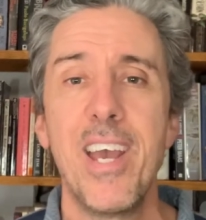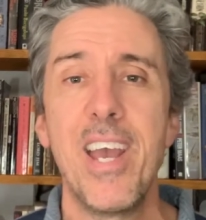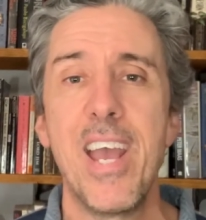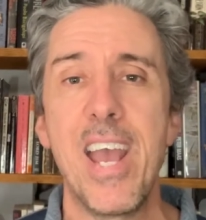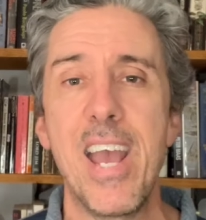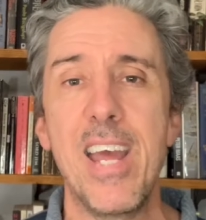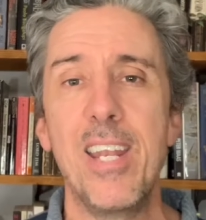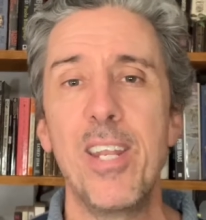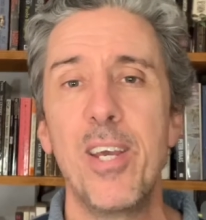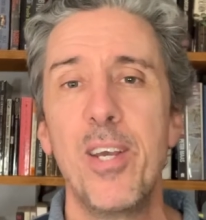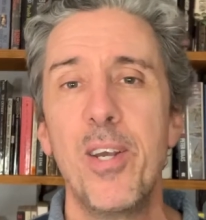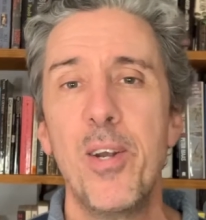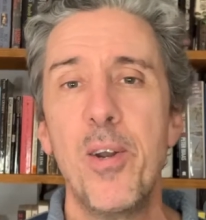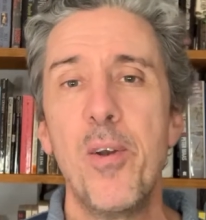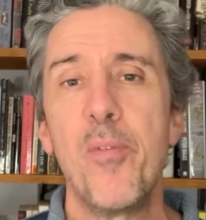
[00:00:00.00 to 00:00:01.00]
And
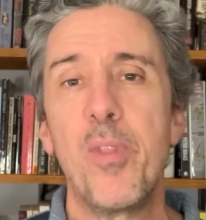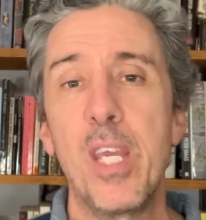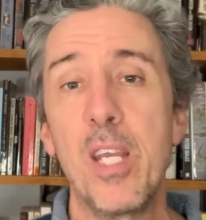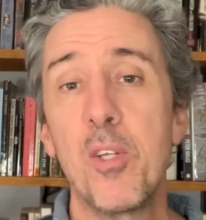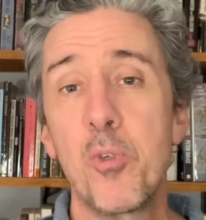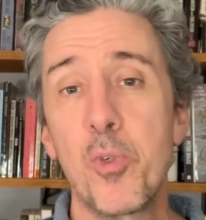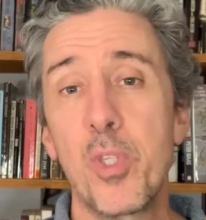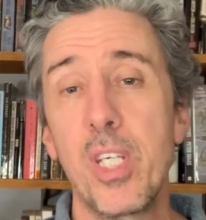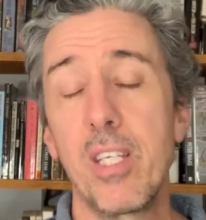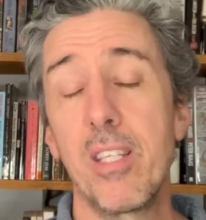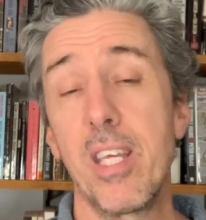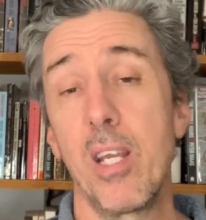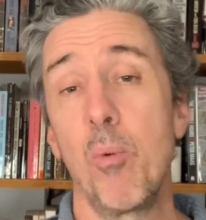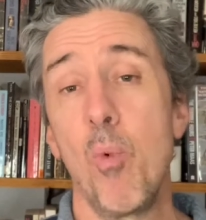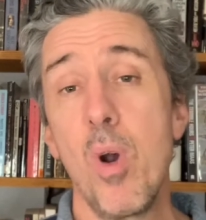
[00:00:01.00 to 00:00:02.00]
the interesting
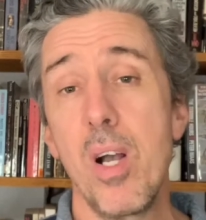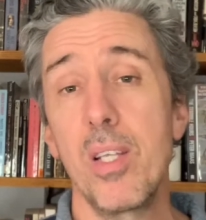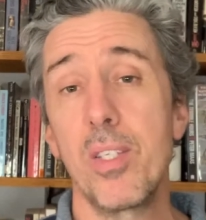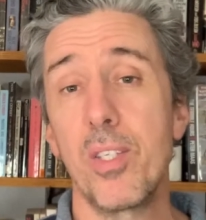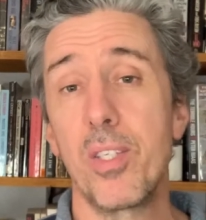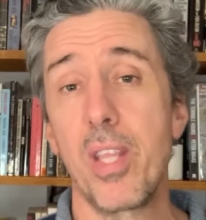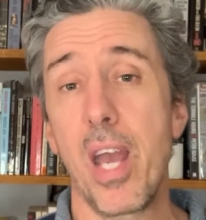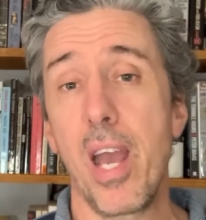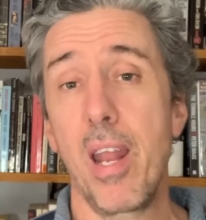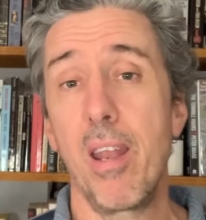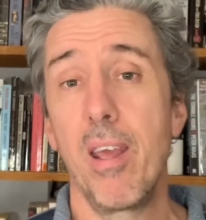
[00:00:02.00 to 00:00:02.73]
thing is that,